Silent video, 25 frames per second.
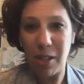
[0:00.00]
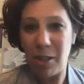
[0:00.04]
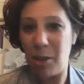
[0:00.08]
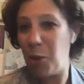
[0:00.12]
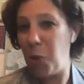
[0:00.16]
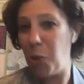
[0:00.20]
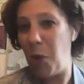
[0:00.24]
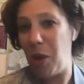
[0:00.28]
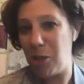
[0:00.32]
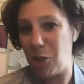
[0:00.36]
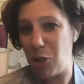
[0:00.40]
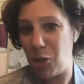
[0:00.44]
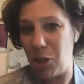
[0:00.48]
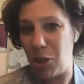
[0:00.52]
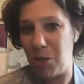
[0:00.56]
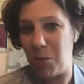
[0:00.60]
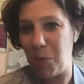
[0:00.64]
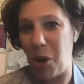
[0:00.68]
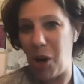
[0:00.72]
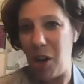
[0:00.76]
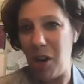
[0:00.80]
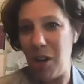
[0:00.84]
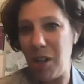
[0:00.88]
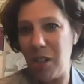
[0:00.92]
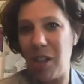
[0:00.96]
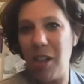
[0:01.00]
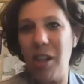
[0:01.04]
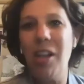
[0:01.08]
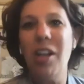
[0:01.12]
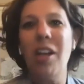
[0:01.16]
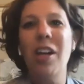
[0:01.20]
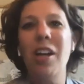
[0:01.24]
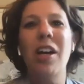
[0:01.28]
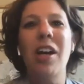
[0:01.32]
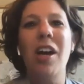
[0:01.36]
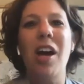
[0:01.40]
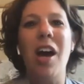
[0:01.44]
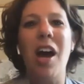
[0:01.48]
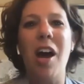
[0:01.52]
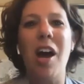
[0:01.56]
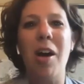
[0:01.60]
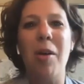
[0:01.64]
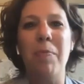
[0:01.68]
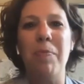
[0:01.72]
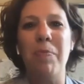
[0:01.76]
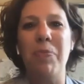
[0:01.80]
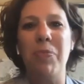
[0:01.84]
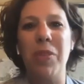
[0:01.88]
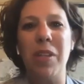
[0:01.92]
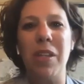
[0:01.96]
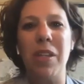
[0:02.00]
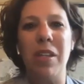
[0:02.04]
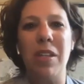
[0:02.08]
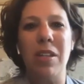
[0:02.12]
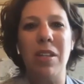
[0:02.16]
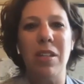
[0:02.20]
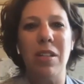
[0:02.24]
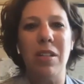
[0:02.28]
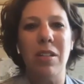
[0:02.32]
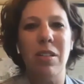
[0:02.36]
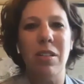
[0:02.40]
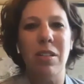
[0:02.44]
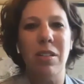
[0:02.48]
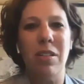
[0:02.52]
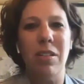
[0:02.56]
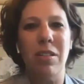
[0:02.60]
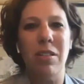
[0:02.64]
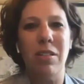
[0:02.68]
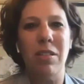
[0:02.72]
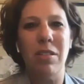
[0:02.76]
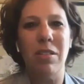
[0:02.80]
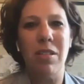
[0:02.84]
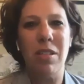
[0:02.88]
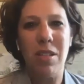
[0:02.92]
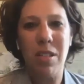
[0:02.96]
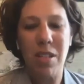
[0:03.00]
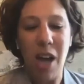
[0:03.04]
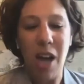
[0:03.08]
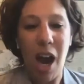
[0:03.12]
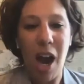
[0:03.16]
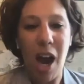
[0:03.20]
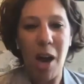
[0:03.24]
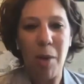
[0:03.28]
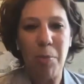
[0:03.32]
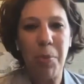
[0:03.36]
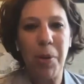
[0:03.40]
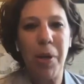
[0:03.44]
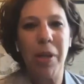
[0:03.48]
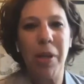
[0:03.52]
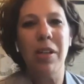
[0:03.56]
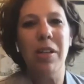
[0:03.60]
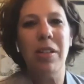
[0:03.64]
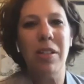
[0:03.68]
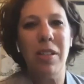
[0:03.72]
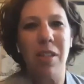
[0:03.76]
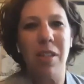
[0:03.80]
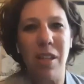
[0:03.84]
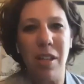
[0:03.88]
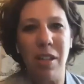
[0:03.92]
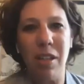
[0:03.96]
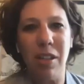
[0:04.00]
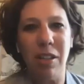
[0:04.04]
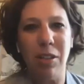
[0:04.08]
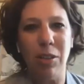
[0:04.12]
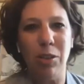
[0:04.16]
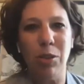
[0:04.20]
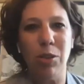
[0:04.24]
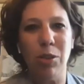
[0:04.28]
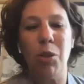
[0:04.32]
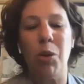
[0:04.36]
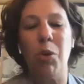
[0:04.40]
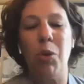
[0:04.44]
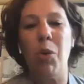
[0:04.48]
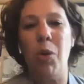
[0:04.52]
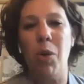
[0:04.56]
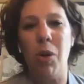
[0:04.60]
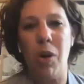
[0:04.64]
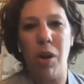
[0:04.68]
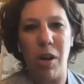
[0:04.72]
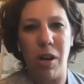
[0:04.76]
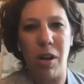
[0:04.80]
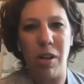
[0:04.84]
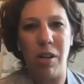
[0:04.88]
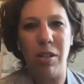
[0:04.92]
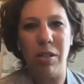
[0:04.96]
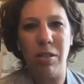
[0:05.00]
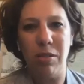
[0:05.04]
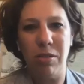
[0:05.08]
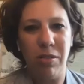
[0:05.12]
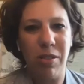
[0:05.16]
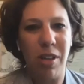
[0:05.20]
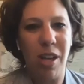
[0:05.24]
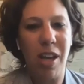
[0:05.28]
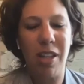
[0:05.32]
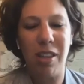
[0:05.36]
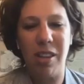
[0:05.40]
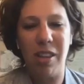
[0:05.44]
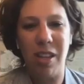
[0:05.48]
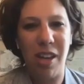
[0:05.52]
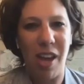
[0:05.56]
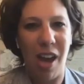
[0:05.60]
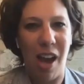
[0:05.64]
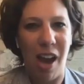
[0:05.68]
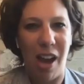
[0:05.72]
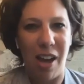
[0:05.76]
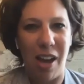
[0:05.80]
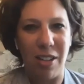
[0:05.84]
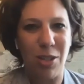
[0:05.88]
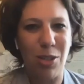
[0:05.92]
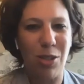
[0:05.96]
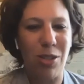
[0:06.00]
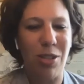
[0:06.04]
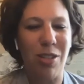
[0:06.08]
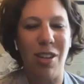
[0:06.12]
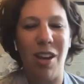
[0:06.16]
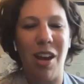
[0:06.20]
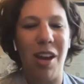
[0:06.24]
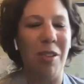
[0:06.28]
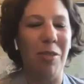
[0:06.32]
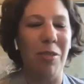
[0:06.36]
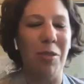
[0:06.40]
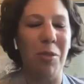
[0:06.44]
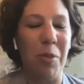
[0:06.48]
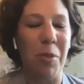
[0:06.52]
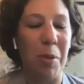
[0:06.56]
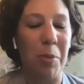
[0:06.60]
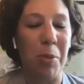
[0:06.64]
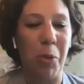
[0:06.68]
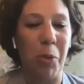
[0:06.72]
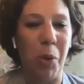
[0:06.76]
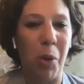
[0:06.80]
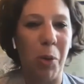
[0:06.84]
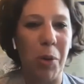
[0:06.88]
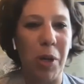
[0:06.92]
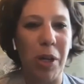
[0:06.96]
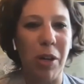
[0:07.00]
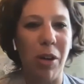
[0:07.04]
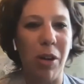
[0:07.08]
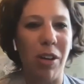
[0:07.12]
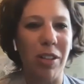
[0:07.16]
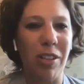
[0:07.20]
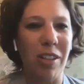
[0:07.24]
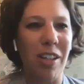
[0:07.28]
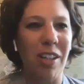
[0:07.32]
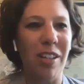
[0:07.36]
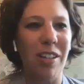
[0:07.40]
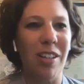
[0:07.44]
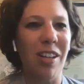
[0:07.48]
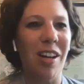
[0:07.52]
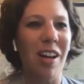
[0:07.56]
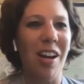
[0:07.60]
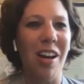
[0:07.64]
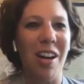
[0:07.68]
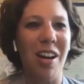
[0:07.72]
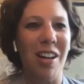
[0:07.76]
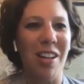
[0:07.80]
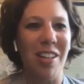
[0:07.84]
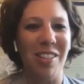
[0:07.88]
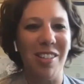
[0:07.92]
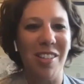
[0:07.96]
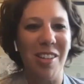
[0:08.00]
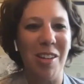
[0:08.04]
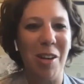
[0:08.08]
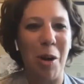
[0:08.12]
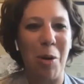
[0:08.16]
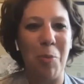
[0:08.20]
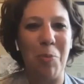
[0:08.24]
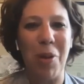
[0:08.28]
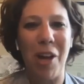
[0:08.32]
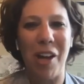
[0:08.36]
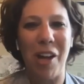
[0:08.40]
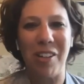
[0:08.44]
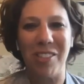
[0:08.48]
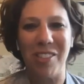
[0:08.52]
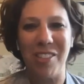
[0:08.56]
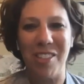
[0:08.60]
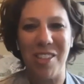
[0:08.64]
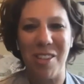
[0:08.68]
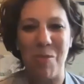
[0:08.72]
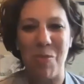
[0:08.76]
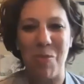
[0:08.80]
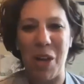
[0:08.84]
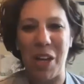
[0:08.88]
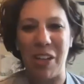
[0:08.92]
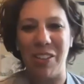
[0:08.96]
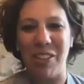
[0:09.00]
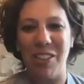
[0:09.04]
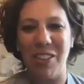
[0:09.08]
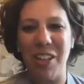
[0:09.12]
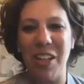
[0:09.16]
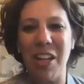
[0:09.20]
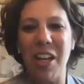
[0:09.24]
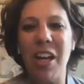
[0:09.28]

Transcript: Question mark. Um, stop, yield, or hit the gas. I don't remember what we called it. Uh, you know, pedal to the metal,